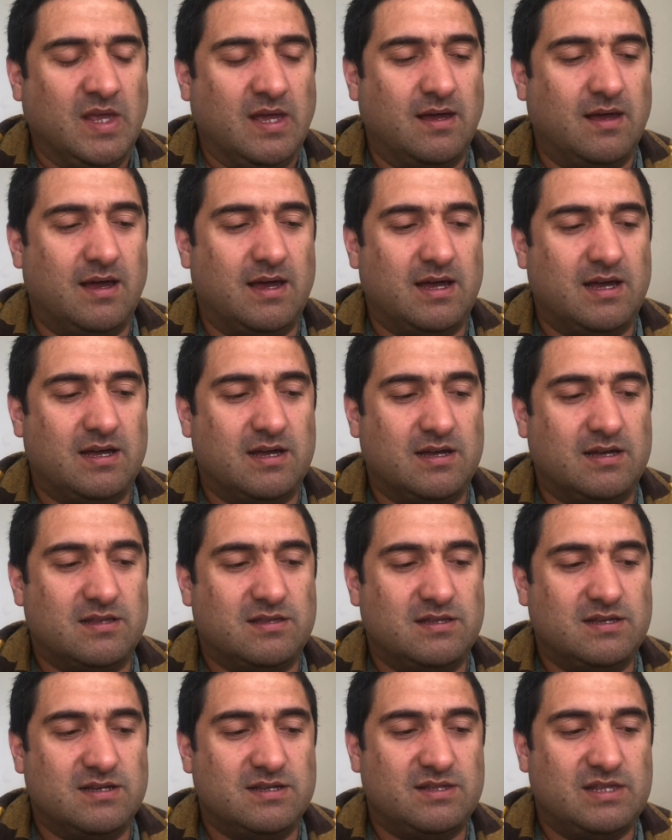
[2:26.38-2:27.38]

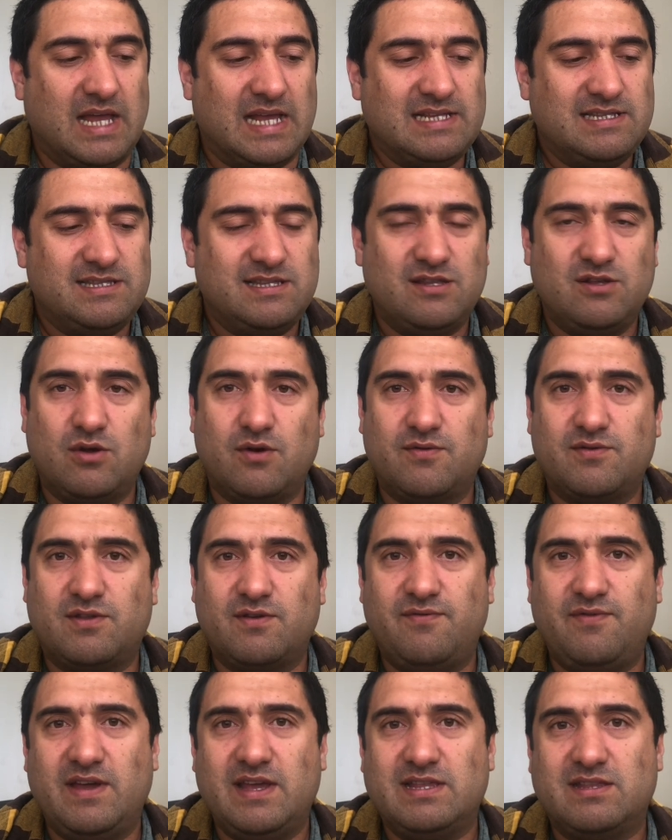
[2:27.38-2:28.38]
the density of the
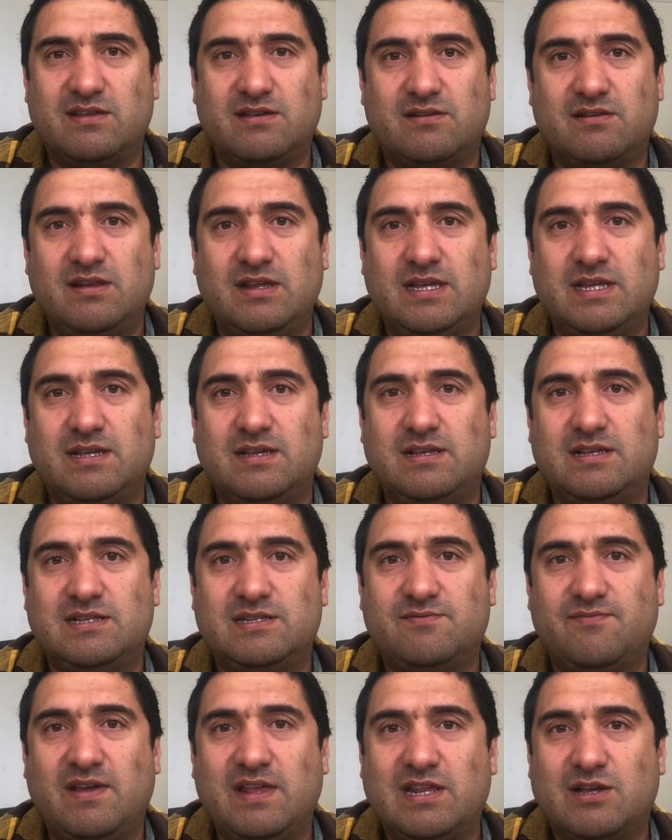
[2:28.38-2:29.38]
feather is
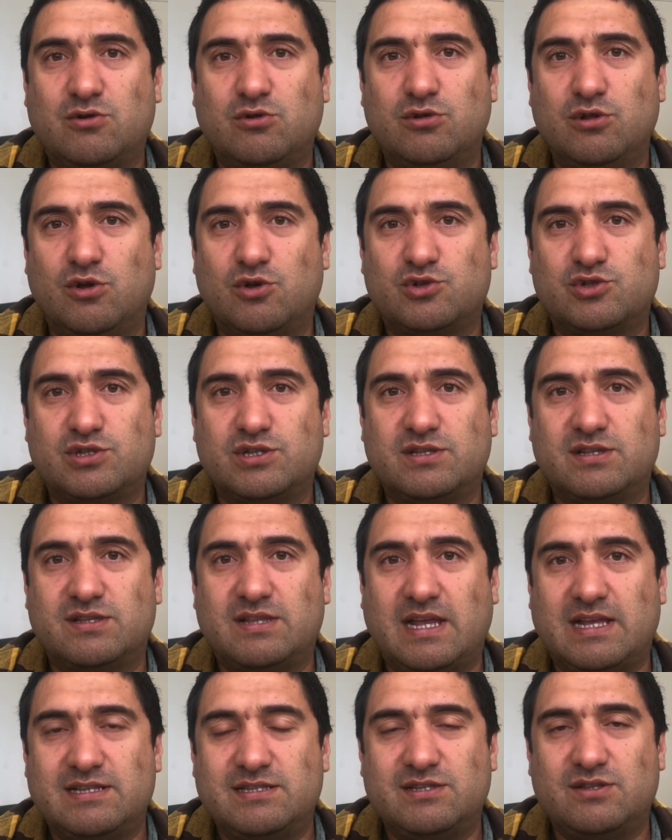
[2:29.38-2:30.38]
very close to the
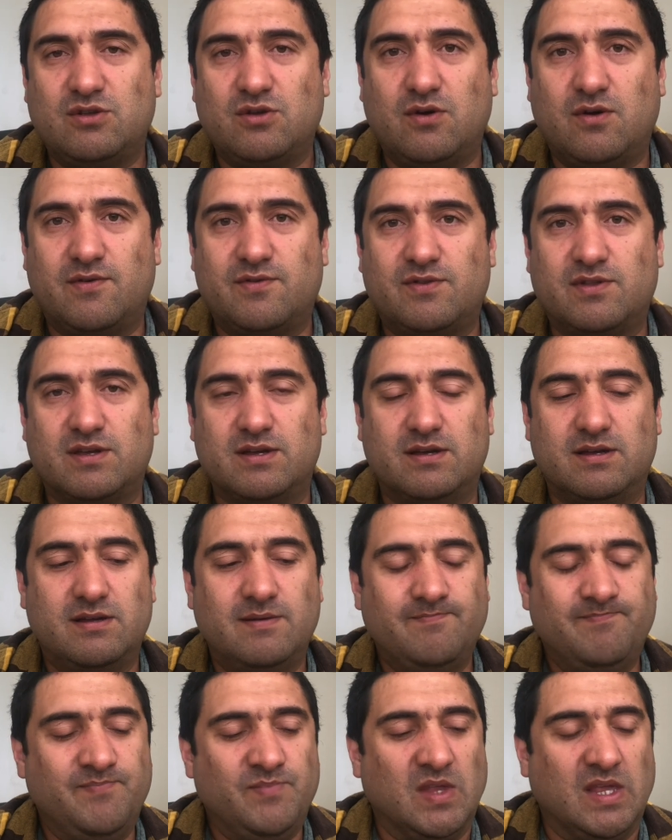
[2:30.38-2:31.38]
density of the
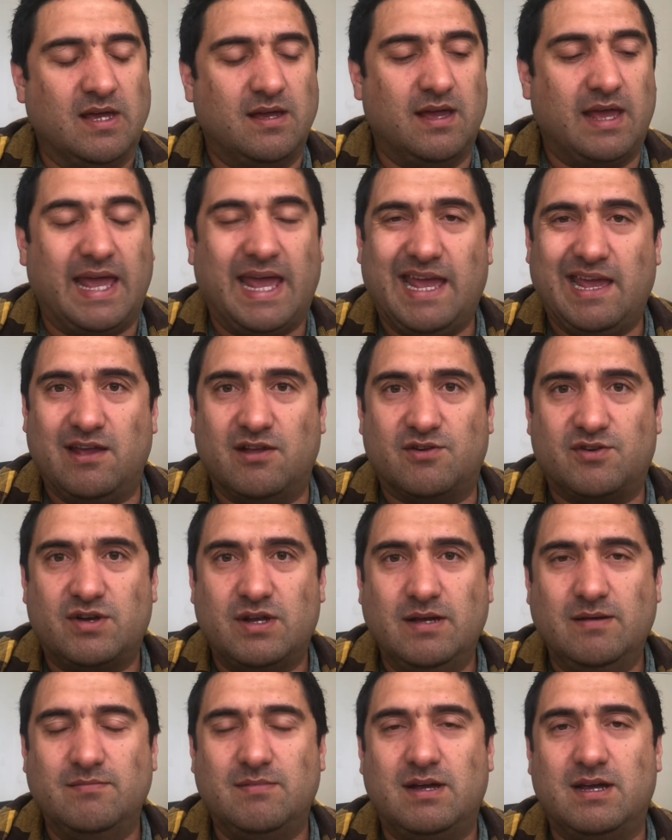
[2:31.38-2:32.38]
air.
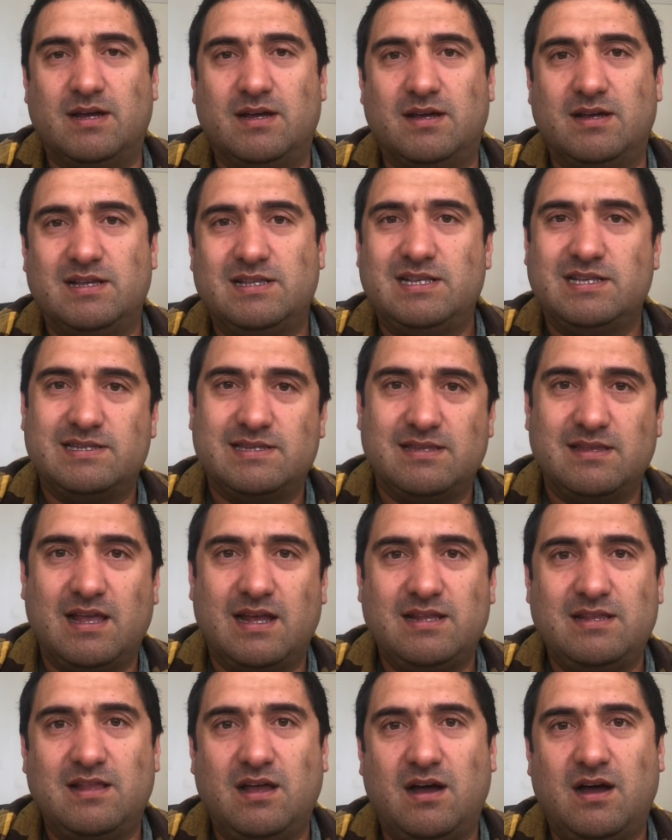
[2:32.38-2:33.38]
It is
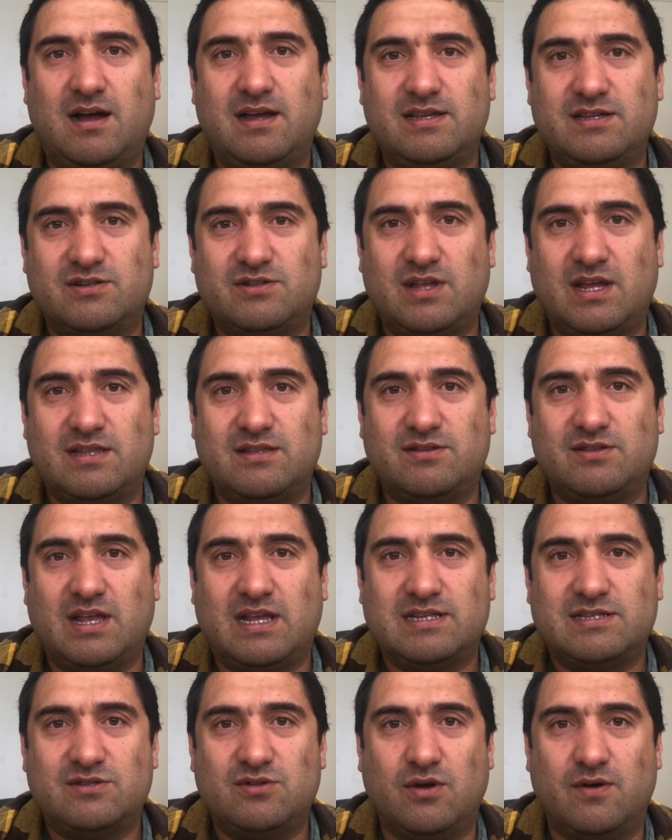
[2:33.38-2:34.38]
slightly higher than the
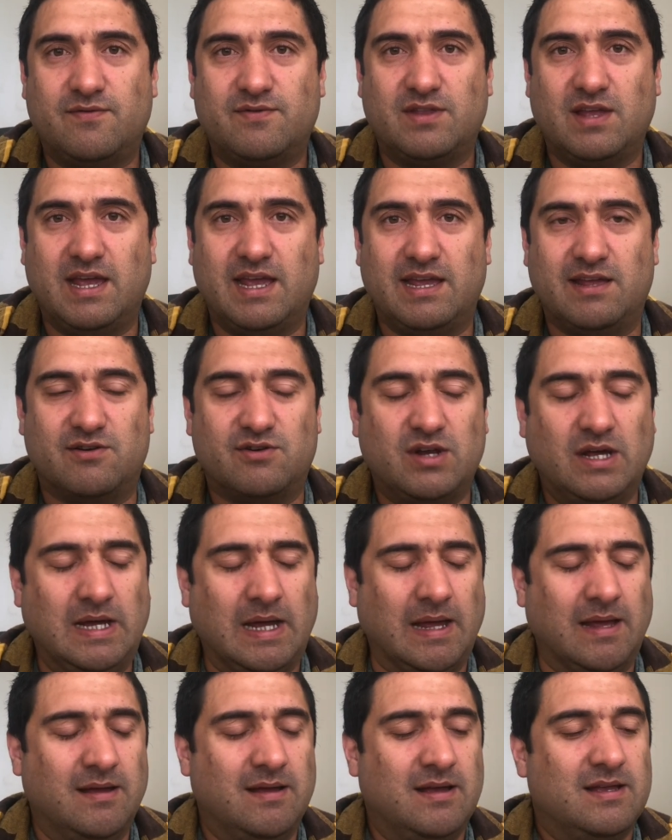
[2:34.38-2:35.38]
density of the
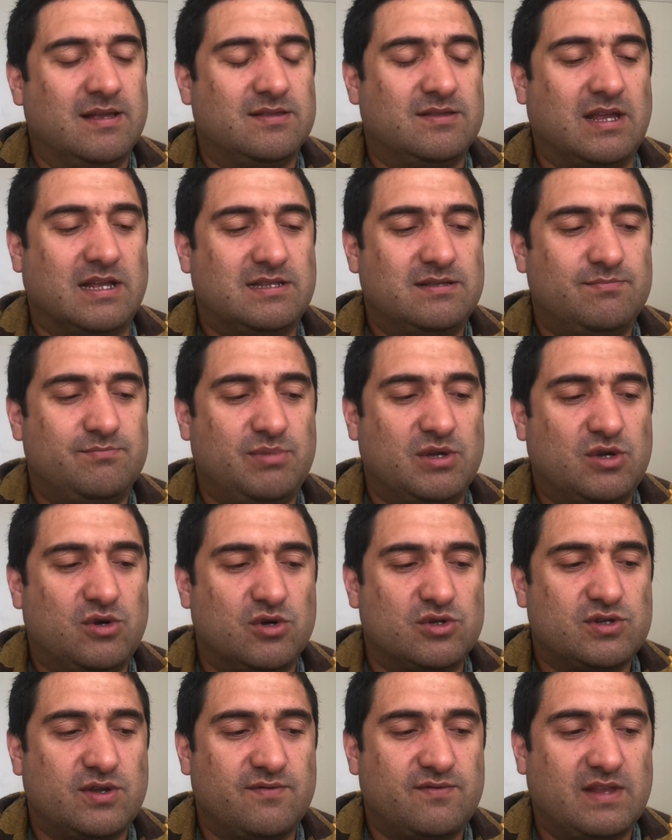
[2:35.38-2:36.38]
air.
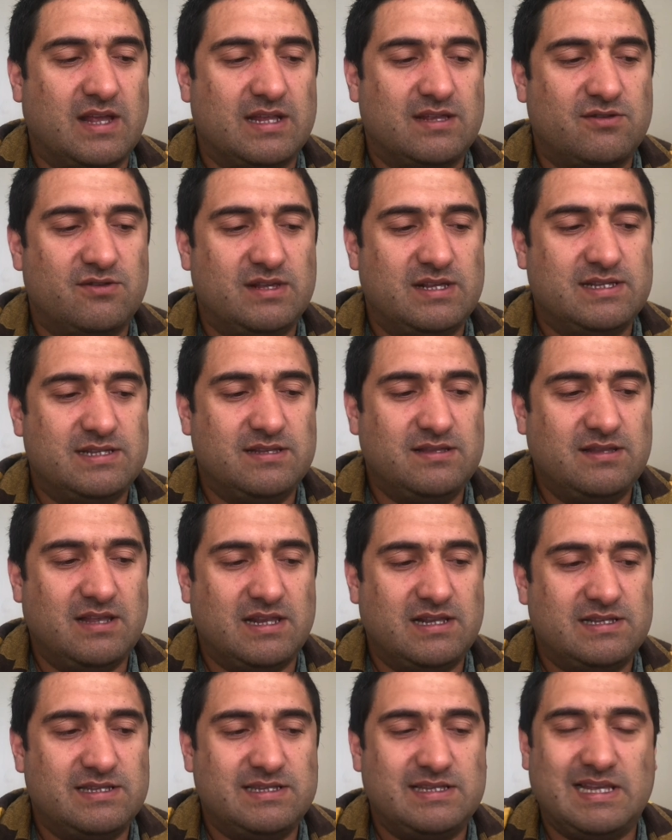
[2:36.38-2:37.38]
Because of that reason, there
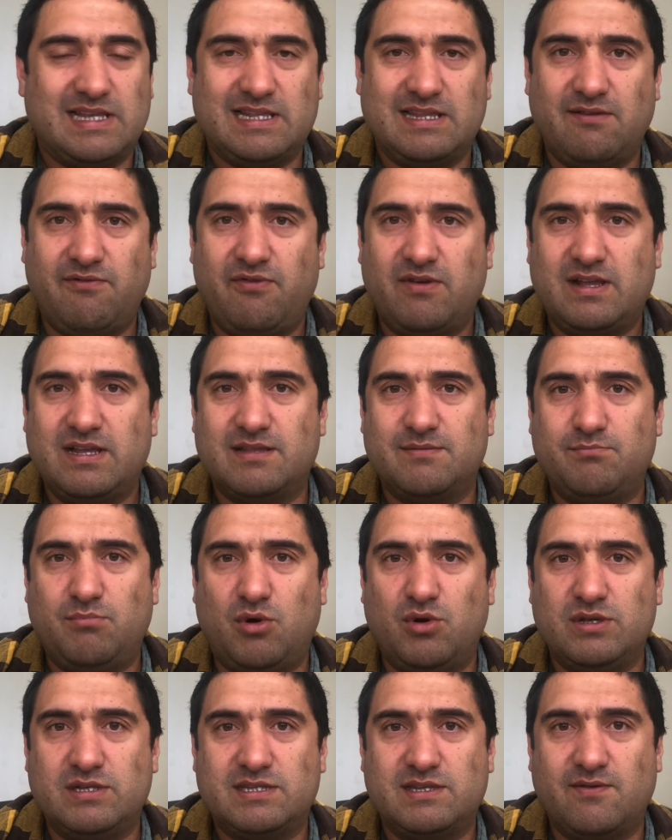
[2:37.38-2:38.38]
is significant
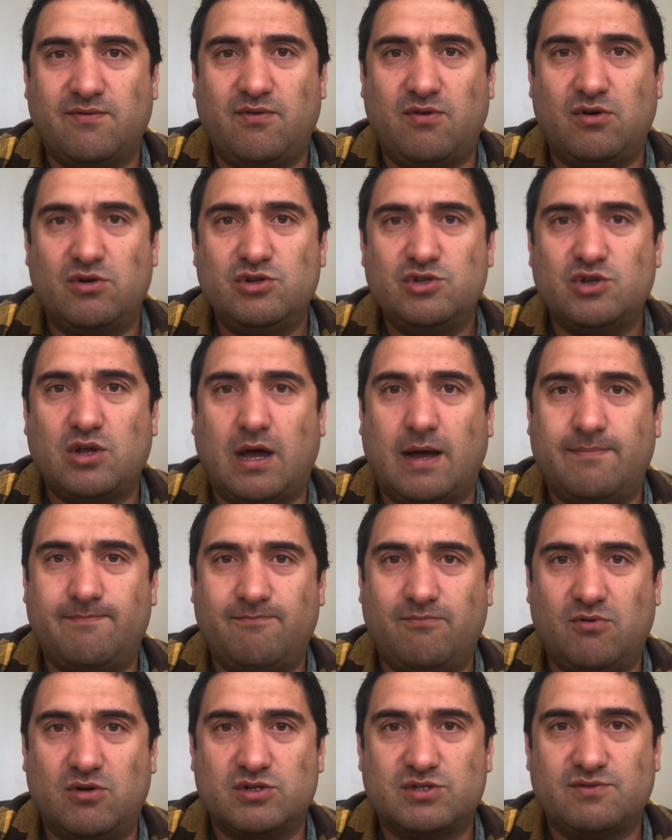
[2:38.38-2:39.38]
buoyancy force,
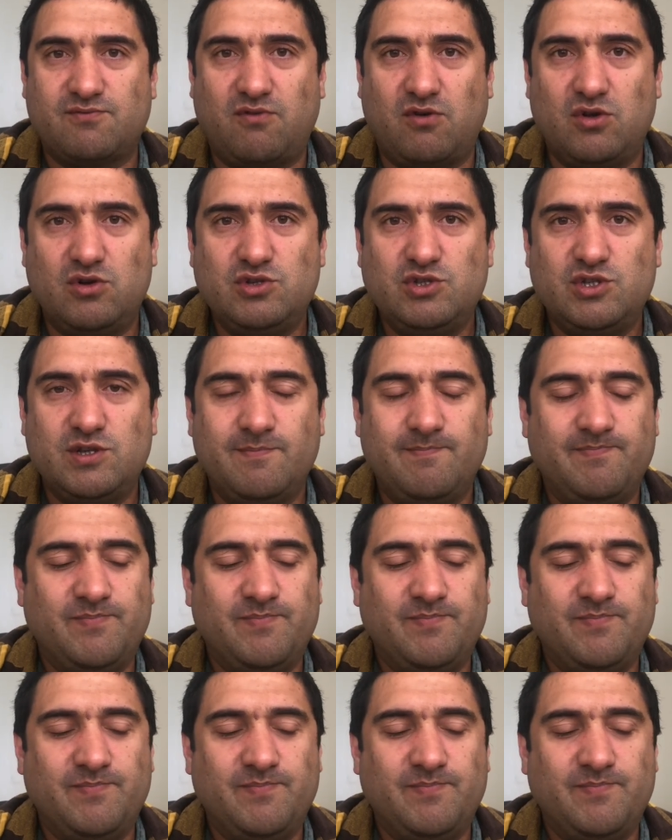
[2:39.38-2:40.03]
upwards force.